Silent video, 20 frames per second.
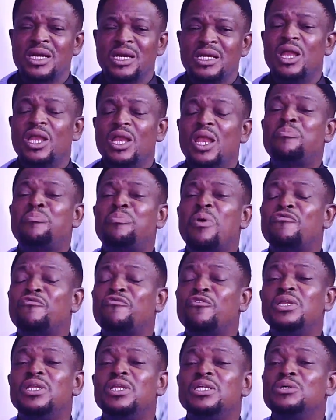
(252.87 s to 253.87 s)
They are only
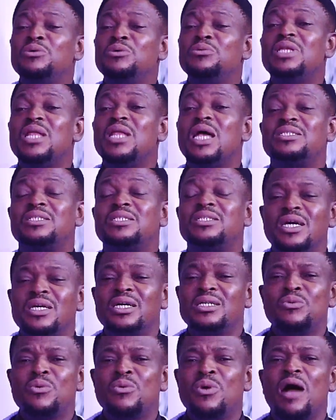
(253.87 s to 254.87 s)
powerful when they deal with Nigerians who